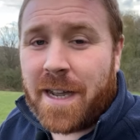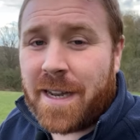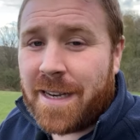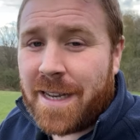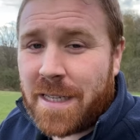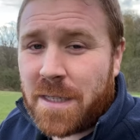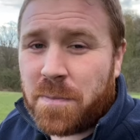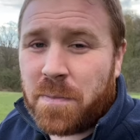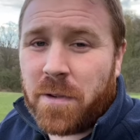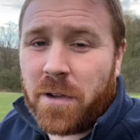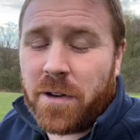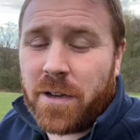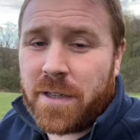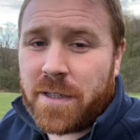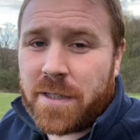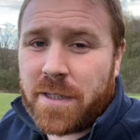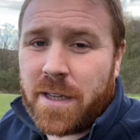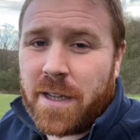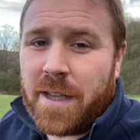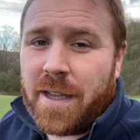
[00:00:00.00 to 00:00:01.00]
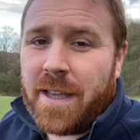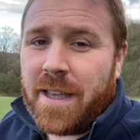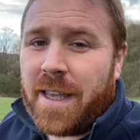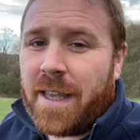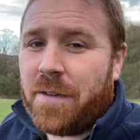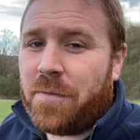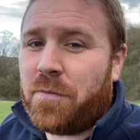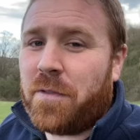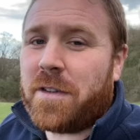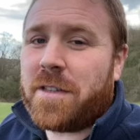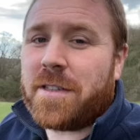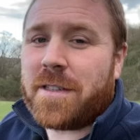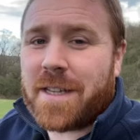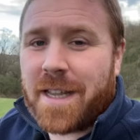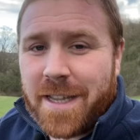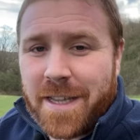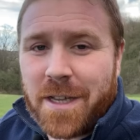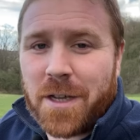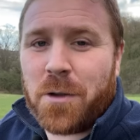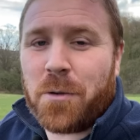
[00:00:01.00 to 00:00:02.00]
And let's be honest, if we
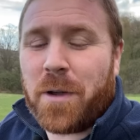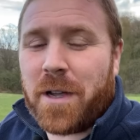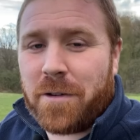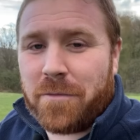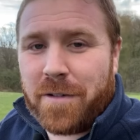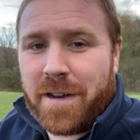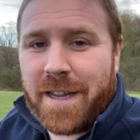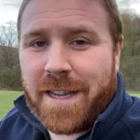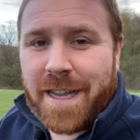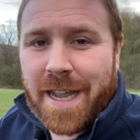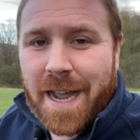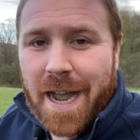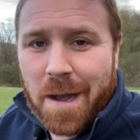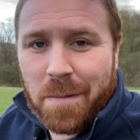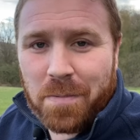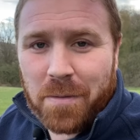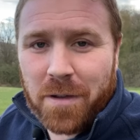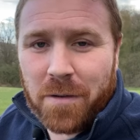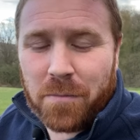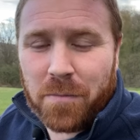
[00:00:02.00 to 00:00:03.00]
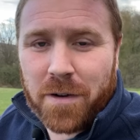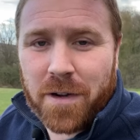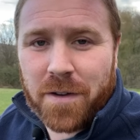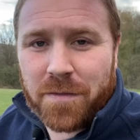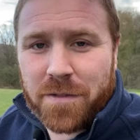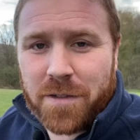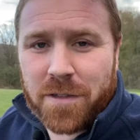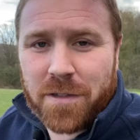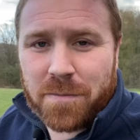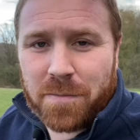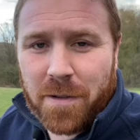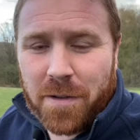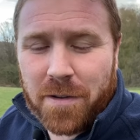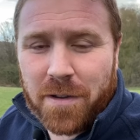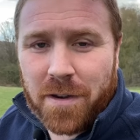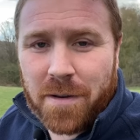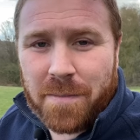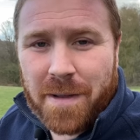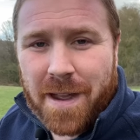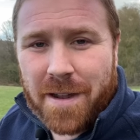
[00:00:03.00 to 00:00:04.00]
take a quick recap at what I've just
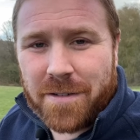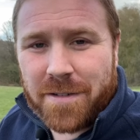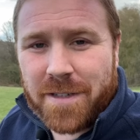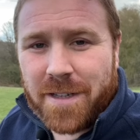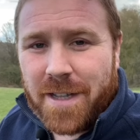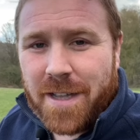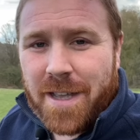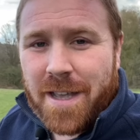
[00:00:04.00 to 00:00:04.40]
spoken about,